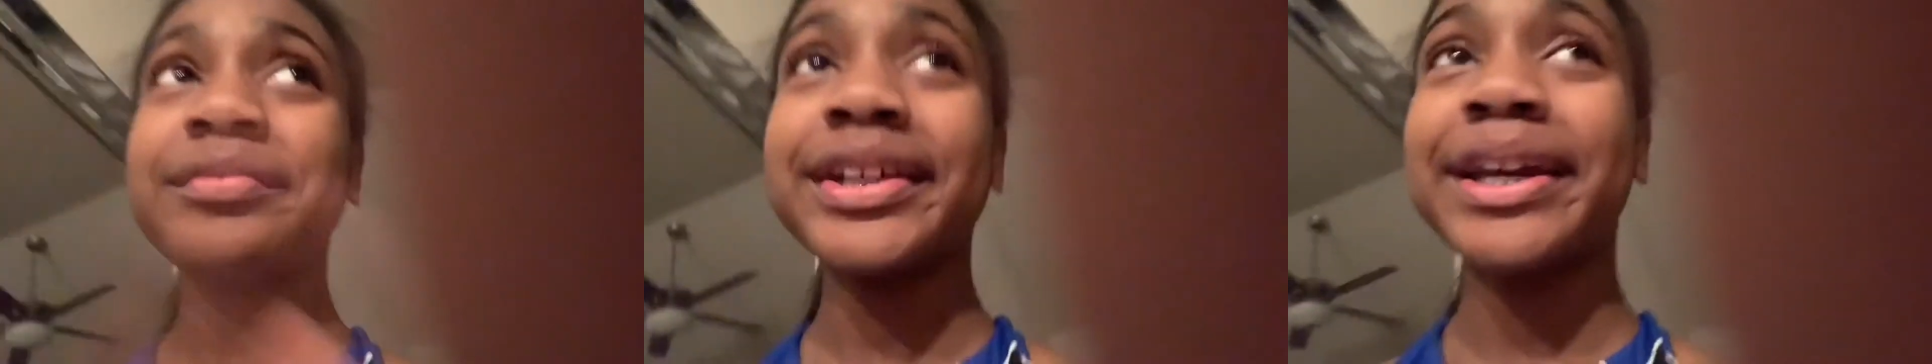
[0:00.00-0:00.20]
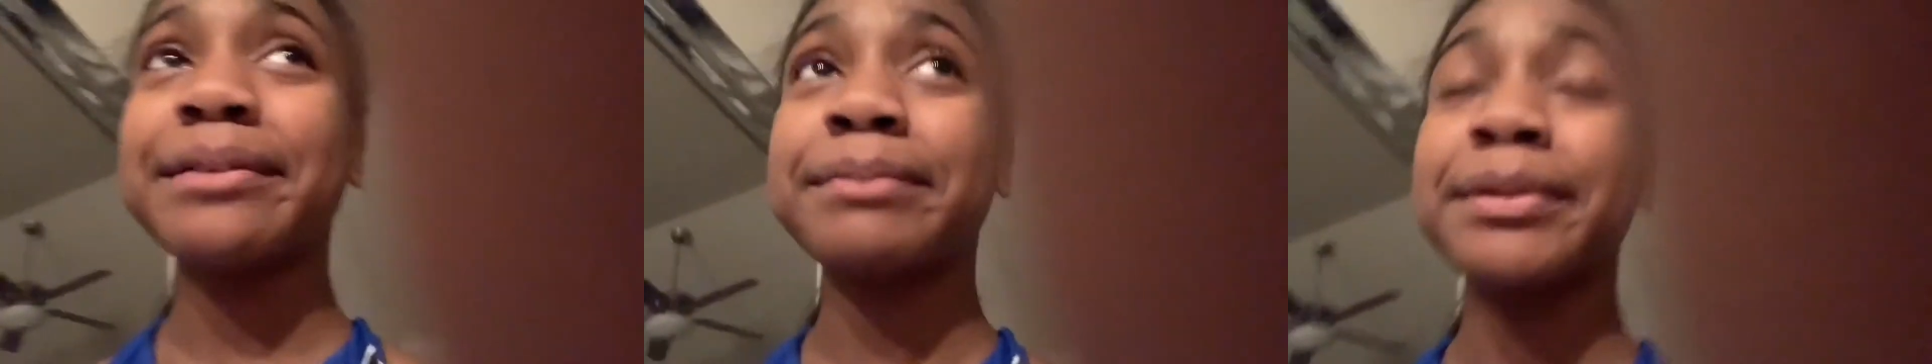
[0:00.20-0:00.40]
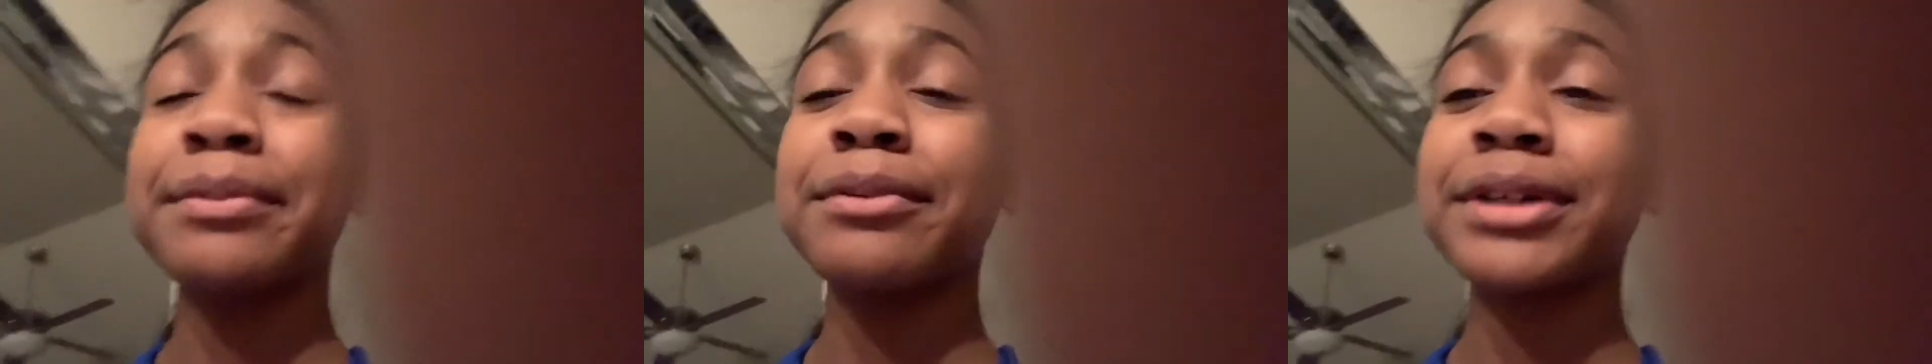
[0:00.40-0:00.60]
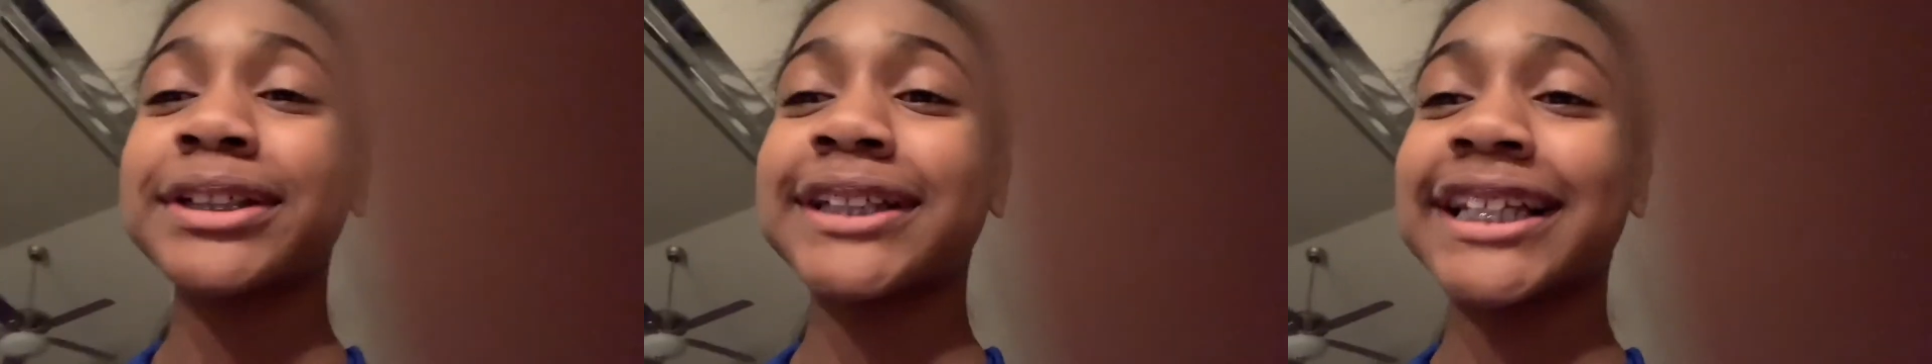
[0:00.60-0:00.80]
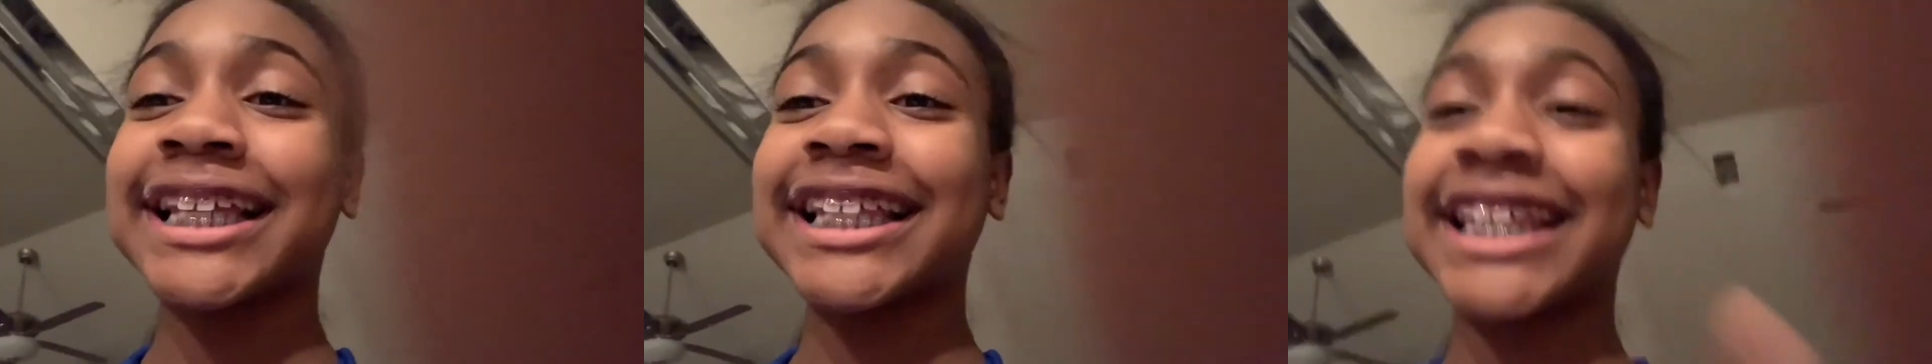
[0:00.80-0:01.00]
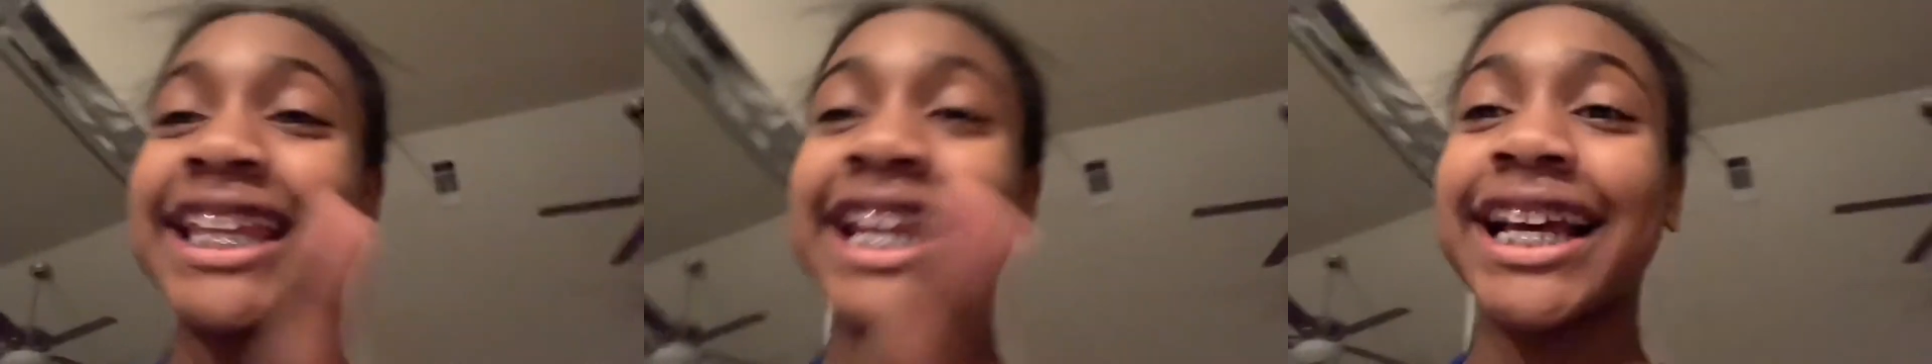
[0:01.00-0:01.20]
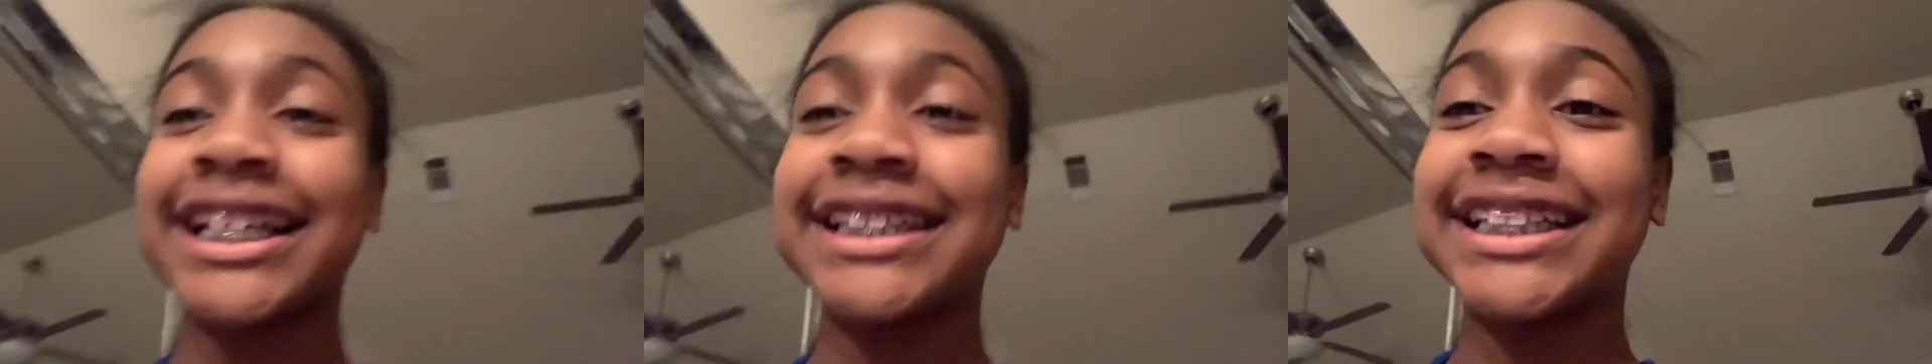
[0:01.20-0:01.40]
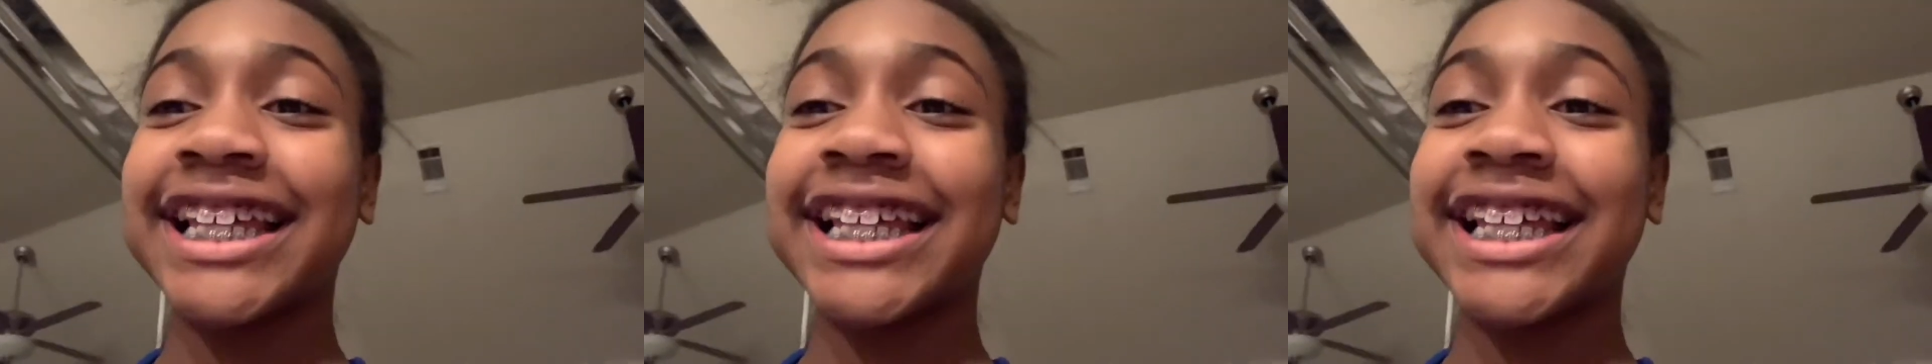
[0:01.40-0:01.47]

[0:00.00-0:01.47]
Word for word: And people were saying like the next